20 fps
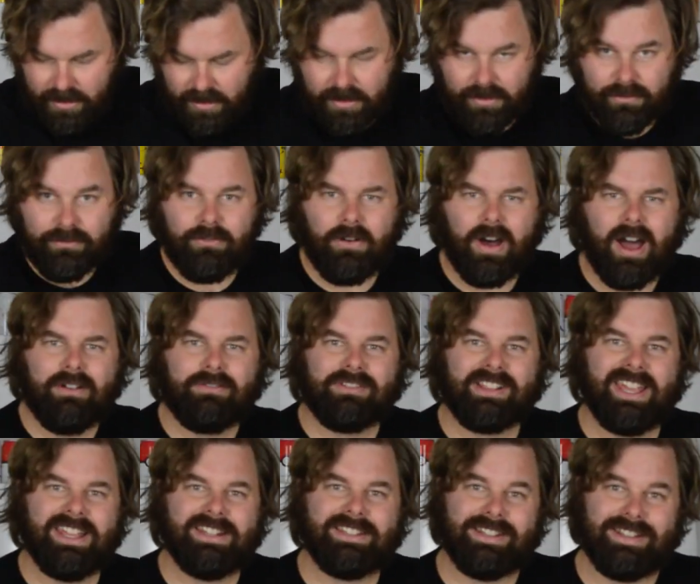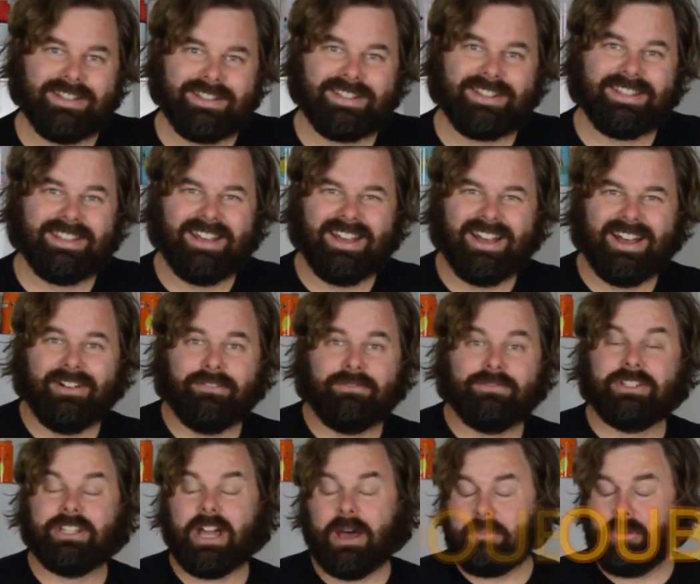5 litres
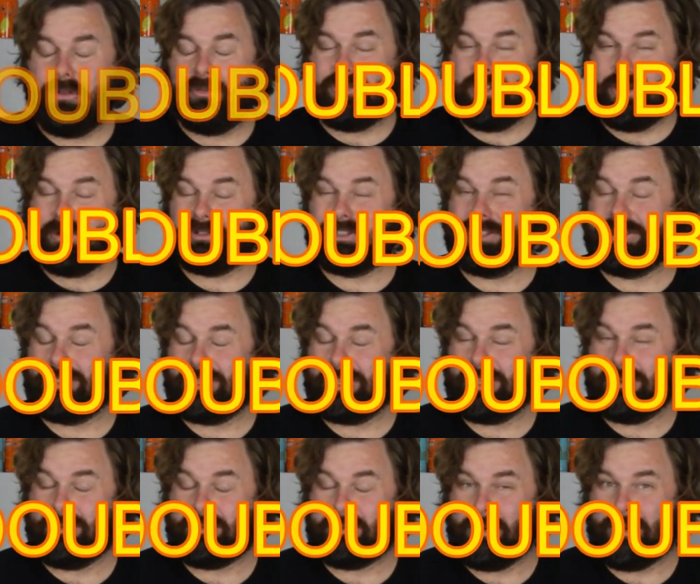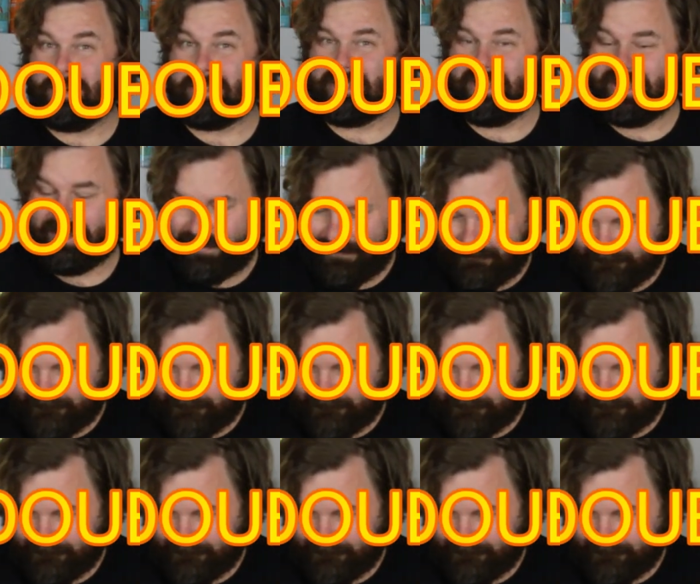of double filtered chilled water.